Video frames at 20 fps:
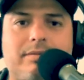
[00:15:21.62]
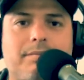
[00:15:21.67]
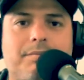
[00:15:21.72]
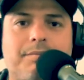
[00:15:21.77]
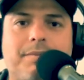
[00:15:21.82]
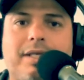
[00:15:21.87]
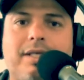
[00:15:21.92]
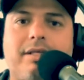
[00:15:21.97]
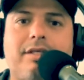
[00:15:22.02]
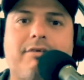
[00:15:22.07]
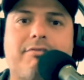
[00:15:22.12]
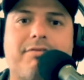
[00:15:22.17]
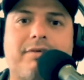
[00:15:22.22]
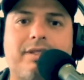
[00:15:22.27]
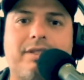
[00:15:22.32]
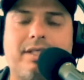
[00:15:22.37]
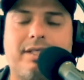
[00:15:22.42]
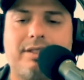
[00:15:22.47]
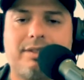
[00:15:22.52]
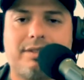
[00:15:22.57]
many
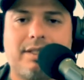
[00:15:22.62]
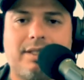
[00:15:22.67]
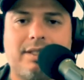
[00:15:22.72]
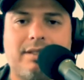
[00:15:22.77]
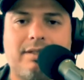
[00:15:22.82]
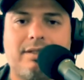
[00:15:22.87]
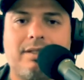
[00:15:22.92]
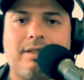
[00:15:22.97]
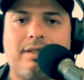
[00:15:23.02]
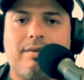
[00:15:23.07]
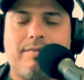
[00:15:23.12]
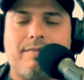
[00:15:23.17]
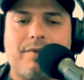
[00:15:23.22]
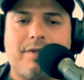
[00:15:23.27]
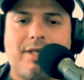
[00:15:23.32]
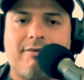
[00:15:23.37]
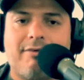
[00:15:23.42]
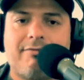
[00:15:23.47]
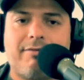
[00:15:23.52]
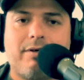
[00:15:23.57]
different things that
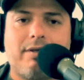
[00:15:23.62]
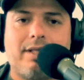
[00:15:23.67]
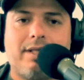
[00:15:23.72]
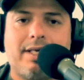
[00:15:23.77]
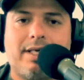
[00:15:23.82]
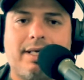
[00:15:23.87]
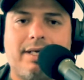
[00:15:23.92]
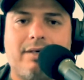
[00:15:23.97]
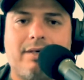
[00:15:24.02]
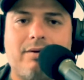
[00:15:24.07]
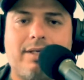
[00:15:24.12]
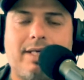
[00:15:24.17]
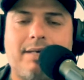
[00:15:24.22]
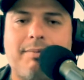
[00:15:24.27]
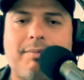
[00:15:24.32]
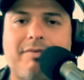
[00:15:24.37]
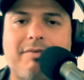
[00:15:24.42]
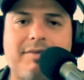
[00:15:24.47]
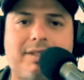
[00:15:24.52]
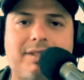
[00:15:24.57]
I felt like, okay,
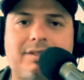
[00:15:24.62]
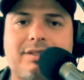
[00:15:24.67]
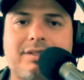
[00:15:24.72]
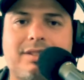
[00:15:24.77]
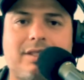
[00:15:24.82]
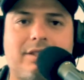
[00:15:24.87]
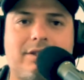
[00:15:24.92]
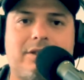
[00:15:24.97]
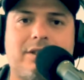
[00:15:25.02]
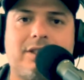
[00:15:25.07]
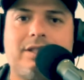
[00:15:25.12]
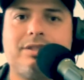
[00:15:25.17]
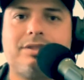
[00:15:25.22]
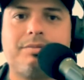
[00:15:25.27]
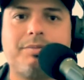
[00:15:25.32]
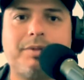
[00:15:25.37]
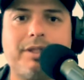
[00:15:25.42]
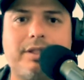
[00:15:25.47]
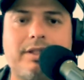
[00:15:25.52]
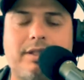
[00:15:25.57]
maybe this is going to change
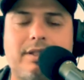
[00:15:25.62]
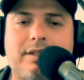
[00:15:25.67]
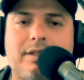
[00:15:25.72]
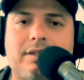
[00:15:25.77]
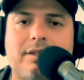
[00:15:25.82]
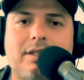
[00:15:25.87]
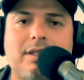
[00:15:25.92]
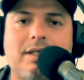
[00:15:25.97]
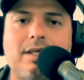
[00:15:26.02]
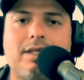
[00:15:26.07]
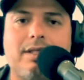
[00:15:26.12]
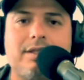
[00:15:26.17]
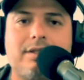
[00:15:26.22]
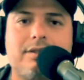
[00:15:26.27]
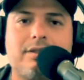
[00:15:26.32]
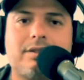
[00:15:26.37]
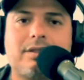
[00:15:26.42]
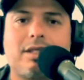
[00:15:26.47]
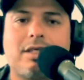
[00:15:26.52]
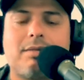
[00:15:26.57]
me, and
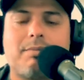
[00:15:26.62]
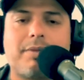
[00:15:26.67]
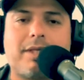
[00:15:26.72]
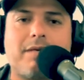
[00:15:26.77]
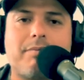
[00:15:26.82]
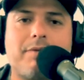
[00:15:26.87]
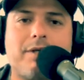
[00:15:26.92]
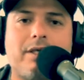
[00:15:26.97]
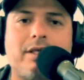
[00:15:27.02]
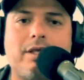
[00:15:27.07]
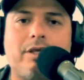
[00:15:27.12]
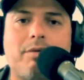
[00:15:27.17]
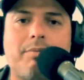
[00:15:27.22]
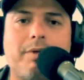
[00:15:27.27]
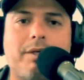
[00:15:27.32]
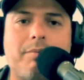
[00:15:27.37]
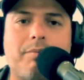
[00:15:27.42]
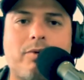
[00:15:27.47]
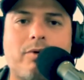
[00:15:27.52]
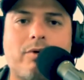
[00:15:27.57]
this is going to give me a little
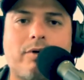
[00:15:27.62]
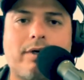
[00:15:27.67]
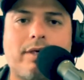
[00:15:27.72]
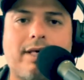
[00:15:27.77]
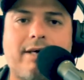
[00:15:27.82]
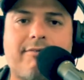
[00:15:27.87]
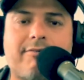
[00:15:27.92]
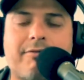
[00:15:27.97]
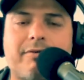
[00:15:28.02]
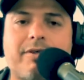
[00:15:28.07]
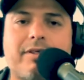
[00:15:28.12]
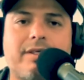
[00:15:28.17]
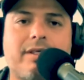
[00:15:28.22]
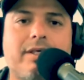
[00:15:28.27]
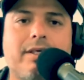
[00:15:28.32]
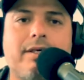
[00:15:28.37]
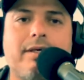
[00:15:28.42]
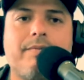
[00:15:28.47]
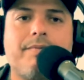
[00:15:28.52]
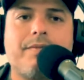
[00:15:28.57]
bit more effort,
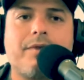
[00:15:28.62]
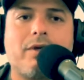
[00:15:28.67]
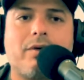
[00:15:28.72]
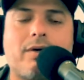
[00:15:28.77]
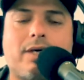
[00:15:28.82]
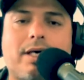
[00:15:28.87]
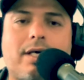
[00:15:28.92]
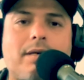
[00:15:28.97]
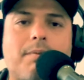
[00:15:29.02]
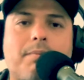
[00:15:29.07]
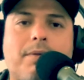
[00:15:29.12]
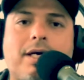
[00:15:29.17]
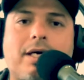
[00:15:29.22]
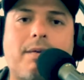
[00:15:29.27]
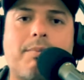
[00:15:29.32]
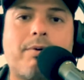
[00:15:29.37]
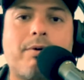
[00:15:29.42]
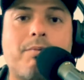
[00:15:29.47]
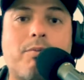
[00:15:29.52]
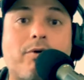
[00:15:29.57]
or I'm going to I'm
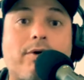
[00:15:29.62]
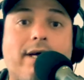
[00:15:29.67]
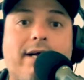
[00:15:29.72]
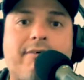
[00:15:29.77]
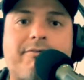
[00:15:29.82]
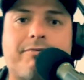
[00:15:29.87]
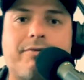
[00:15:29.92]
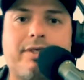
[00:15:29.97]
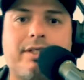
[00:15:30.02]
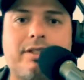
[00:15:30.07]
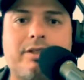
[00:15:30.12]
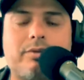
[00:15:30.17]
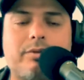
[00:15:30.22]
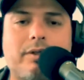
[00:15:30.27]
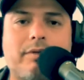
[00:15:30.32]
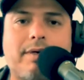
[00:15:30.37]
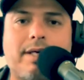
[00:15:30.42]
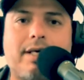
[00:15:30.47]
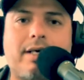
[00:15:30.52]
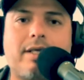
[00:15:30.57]
going to put more effort into
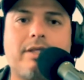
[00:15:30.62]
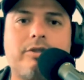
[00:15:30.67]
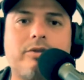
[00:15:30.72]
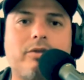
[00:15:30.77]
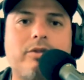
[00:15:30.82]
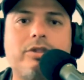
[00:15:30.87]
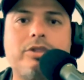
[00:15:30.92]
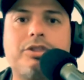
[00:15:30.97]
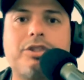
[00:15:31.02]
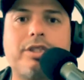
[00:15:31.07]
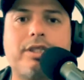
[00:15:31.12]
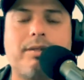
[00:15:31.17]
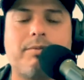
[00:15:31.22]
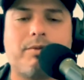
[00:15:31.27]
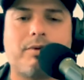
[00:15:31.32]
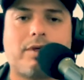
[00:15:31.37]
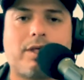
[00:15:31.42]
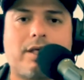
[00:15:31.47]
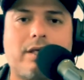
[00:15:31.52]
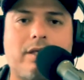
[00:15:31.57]
it, or I'm going to join the gym,
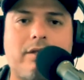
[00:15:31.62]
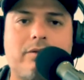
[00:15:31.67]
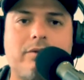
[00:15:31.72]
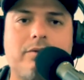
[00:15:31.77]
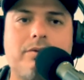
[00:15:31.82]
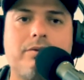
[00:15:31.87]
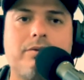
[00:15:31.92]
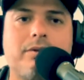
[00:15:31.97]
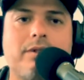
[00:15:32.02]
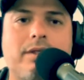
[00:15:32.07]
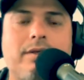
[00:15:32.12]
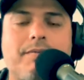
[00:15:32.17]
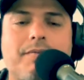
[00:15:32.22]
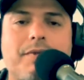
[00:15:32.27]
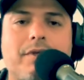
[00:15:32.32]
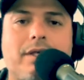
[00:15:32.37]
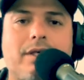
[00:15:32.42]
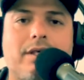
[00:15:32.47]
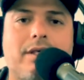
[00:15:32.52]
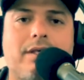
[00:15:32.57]
or I'm going to do
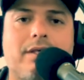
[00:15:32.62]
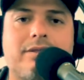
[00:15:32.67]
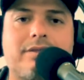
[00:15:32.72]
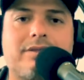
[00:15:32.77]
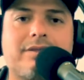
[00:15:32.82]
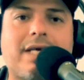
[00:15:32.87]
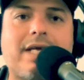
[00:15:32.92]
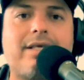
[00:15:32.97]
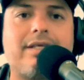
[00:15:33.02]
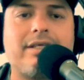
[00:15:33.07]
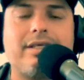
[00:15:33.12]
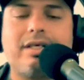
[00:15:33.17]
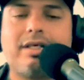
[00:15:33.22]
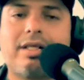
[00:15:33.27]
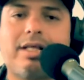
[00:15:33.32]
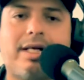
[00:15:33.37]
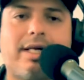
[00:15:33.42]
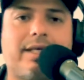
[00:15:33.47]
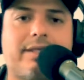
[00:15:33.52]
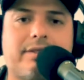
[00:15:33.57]
uh cycling
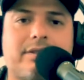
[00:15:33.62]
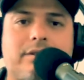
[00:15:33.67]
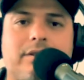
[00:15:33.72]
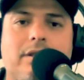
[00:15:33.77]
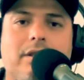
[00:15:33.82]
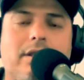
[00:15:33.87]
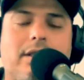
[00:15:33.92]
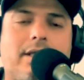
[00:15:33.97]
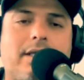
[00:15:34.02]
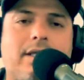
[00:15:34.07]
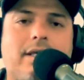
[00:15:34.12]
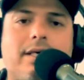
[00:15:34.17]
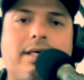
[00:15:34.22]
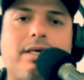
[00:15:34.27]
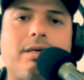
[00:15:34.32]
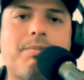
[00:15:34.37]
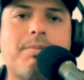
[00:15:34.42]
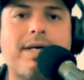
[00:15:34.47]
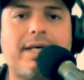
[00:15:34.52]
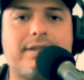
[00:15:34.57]
class, I'm going to get
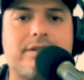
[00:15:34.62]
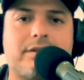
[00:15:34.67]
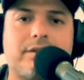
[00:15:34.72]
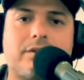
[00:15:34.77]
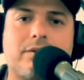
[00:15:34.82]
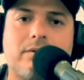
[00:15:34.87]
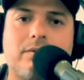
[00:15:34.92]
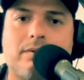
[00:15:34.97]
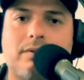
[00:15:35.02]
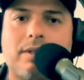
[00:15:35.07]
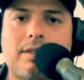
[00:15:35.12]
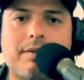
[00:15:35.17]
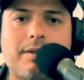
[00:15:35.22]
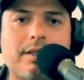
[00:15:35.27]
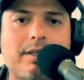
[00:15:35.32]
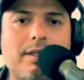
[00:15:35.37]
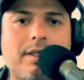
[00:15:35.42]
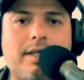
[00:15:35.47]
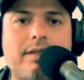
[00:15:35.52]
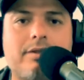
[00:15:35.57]
a bicycle. I'm
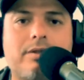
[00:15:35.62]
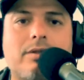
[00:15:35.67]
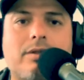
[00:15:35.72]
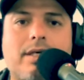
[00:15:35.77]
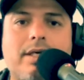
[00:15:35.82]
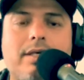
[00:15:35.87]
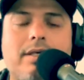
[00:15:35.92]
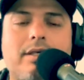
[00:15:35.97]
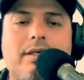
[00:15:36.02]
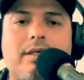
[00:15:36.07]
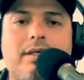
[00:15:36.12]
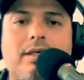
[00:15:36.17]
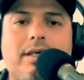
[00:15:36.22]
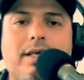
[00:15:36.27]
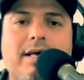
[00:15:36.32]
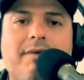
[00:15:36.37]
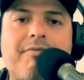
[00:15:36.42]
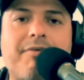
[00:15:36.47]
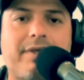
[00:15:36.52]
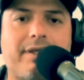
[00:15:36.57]
going to I tried
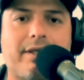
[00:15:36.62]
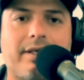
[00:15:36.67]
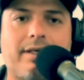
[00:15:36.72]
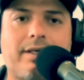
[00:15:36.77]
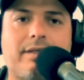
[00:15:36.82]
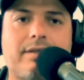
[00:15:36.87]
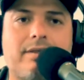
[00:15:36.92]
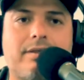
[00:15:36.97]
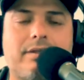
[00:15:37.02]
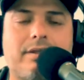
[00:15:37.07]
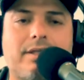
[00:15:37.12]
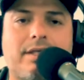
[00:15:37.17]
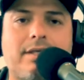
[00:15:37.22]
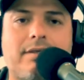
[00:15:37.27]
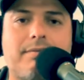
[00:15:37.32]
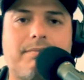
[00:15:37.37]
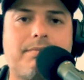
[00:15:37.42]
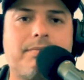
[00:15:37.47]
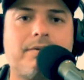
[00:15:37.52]
everything. I